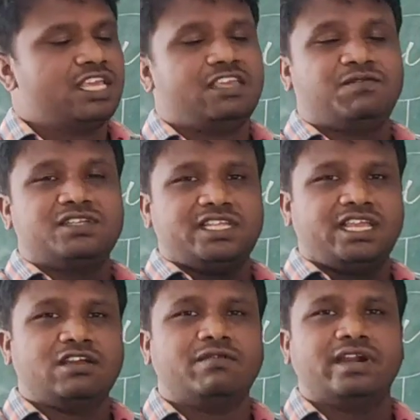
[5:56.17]
If you
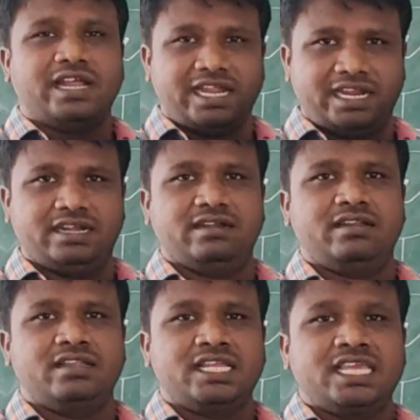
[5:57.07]
take our hand,
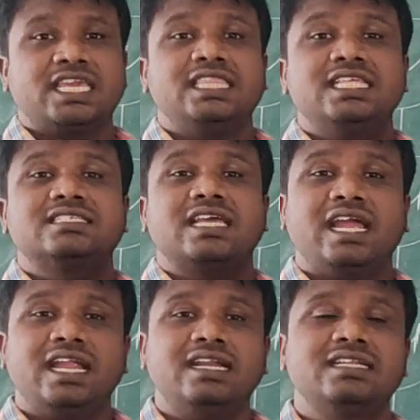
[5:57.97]
in this hand